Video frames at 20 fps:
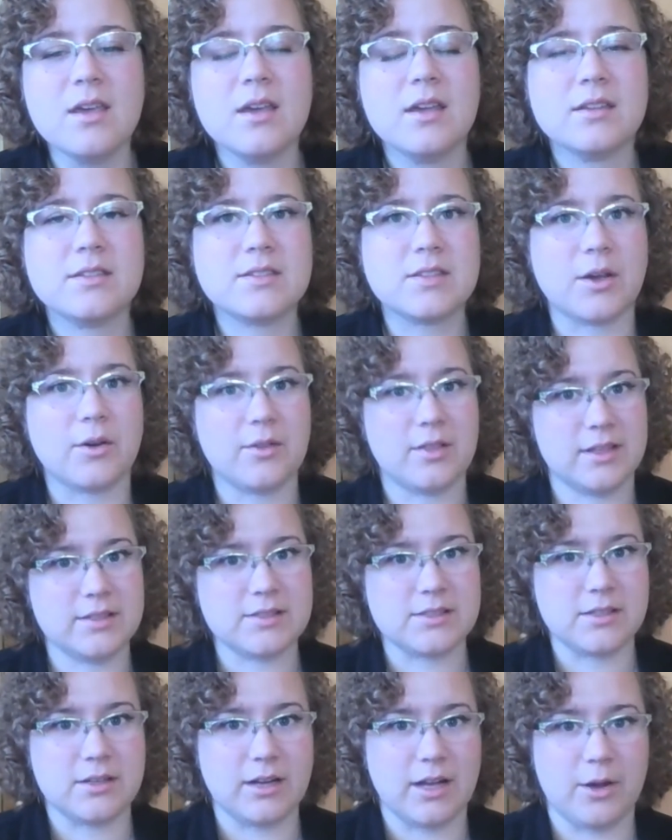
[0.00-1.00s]
So let's
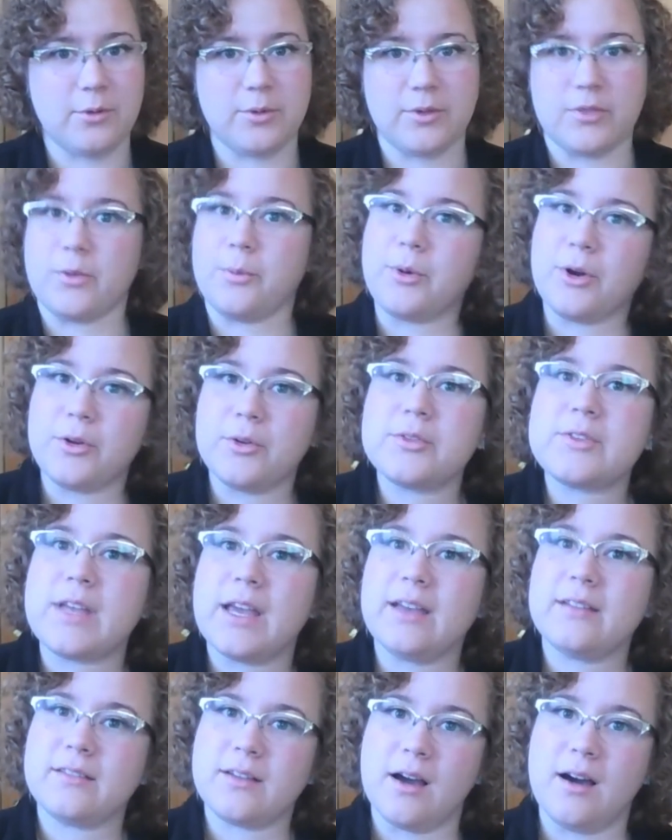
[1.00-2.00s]
start out with the pros
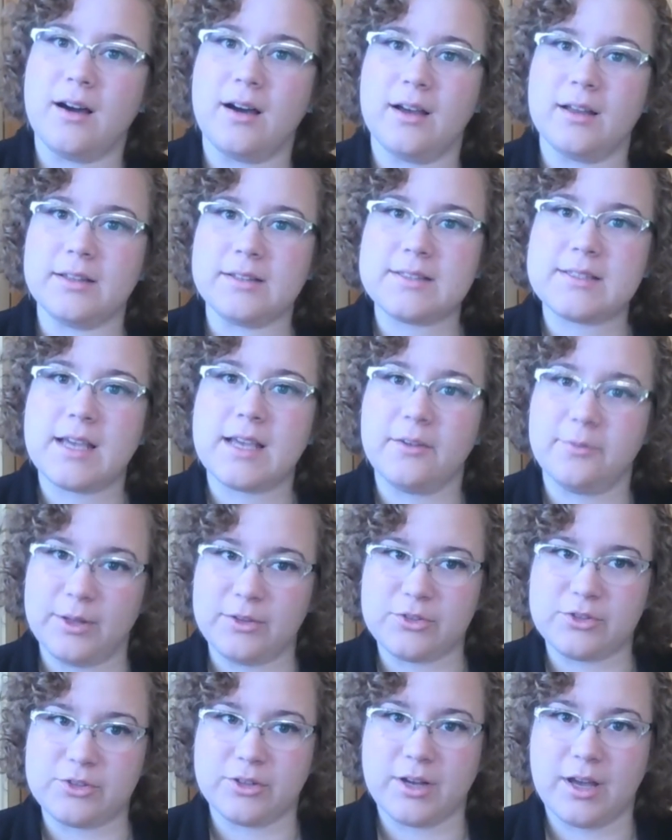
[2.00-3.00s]
and cons of
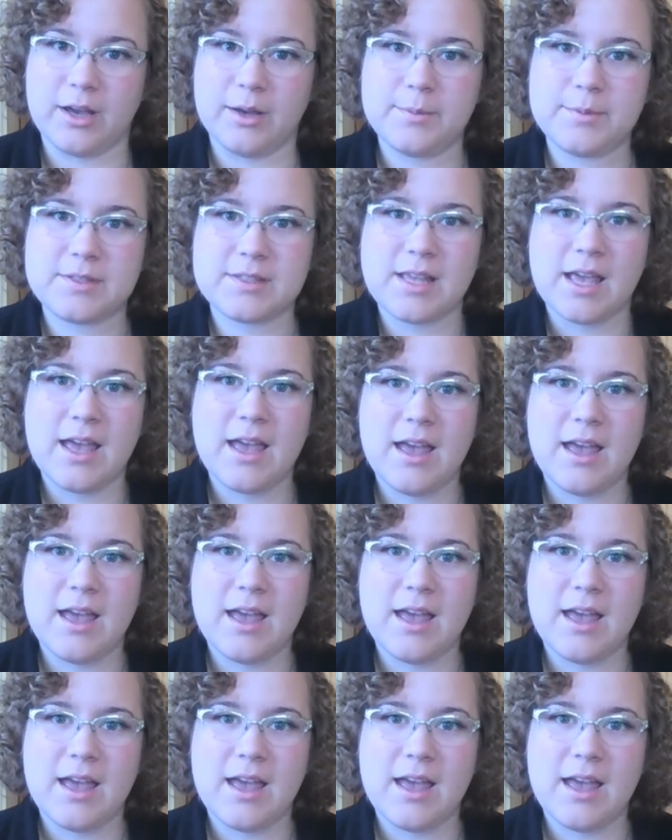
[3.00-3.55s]
menstrual cups.